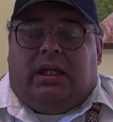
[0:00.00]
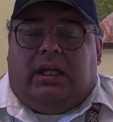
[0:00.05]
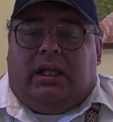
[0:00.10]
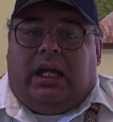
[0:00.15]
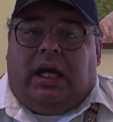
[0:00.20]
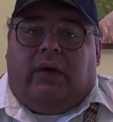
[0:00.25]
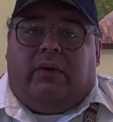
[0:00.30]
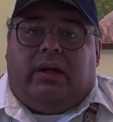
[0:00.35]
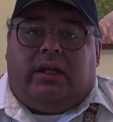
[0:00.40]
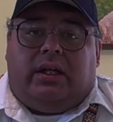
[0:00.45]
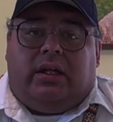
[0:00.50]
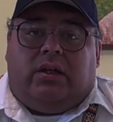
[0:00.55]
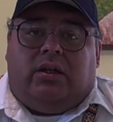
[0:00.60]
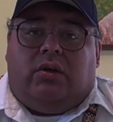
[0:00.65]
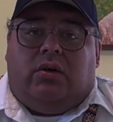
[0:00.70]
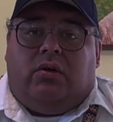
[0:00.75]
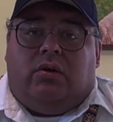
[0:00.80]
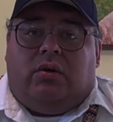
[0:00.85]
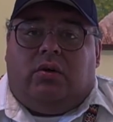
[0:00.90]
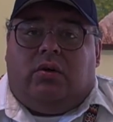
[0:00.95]
now I can
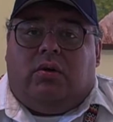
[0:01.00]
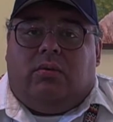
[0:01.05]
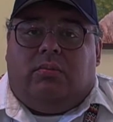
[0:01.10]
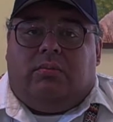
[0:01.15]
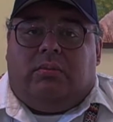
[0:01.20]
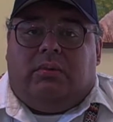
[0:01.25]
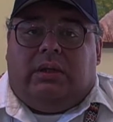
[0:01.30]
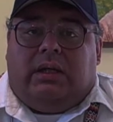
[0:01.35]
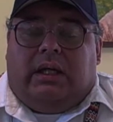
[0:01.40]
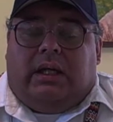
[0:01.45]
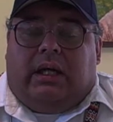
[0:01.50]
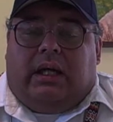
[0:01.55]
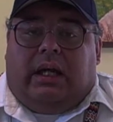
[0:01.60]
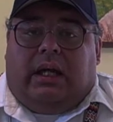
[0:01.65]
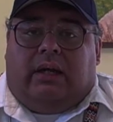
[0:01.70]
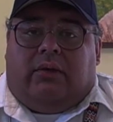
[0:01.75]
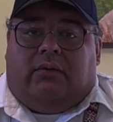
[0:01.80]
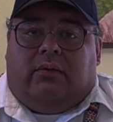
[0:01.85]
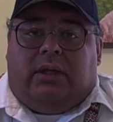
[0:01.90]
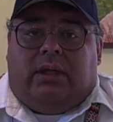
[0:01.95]
go home
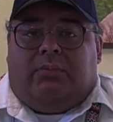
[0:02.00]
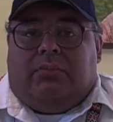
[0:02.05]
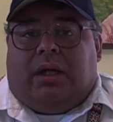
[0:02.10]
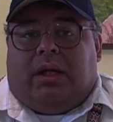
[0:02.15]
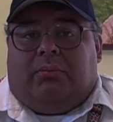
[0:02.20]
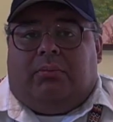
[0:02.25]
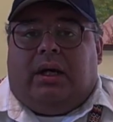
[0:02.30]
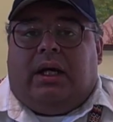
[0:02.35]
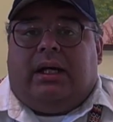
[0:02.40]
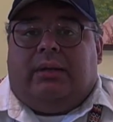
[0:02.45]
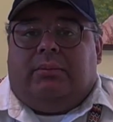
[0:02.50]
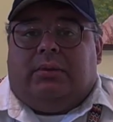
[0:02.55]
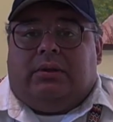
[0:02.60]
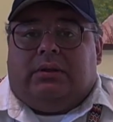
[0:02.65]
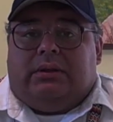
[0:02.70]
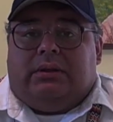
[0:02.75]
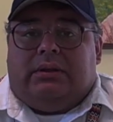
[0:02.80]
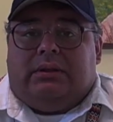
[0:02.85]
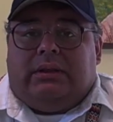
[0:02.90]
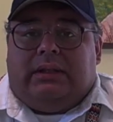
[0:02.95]
and read my Bible.